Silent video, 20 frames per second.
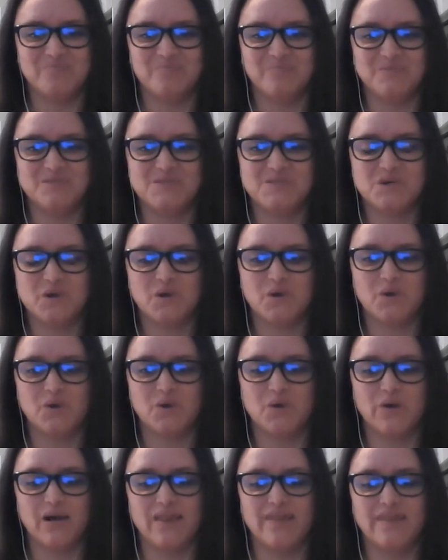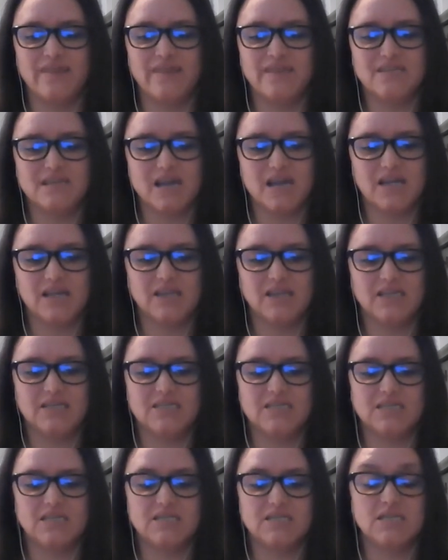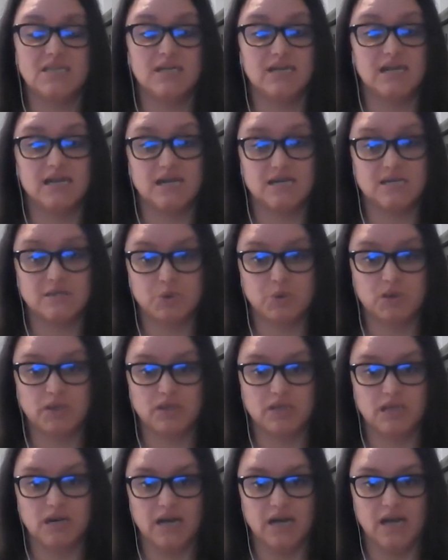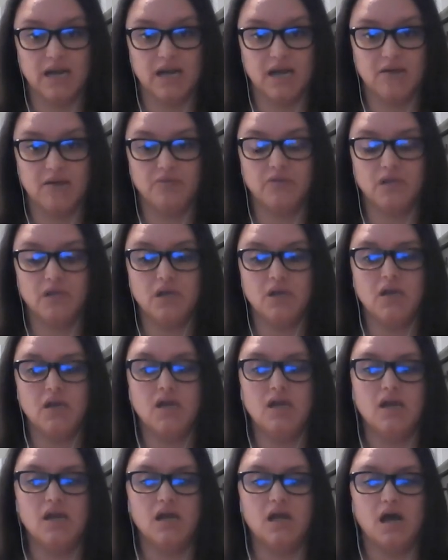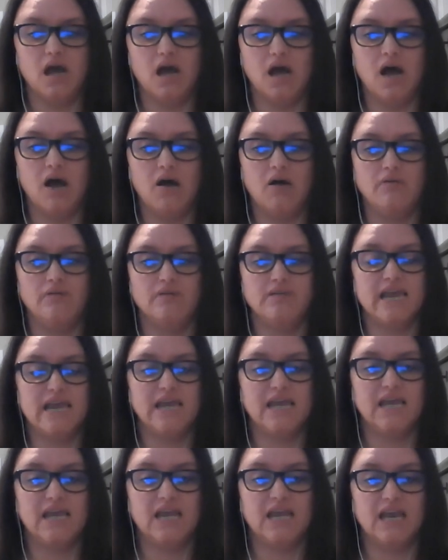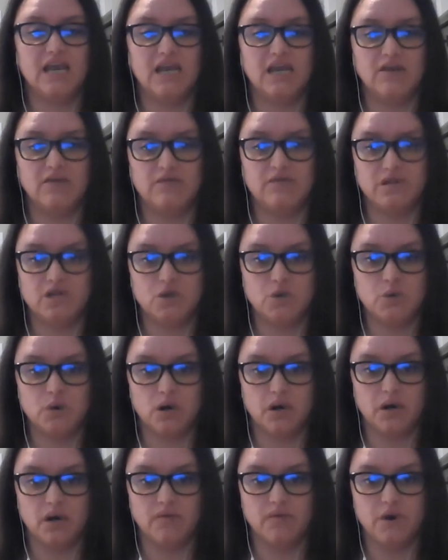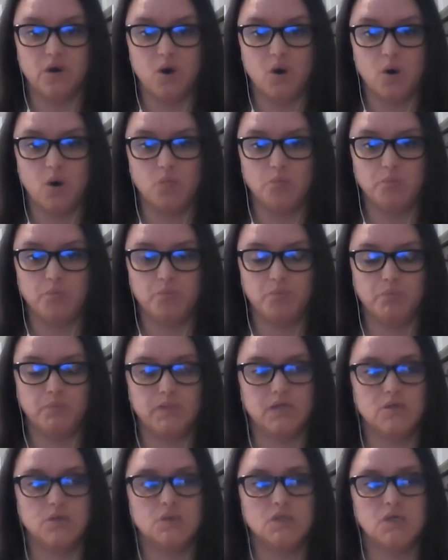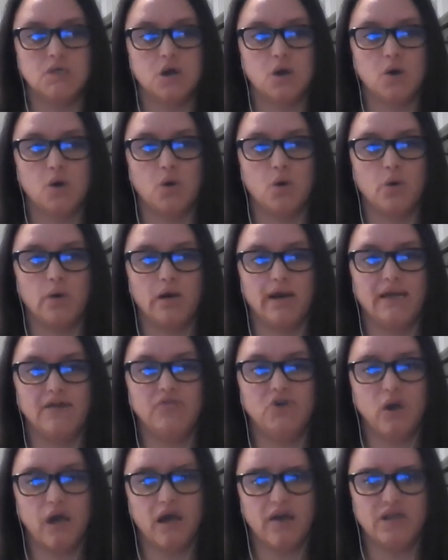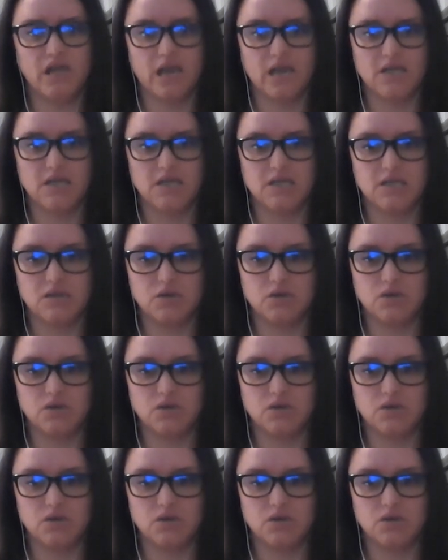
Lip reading: So this kind of leads into the next point that I have of taking an inventory of the home. So if you have guests that are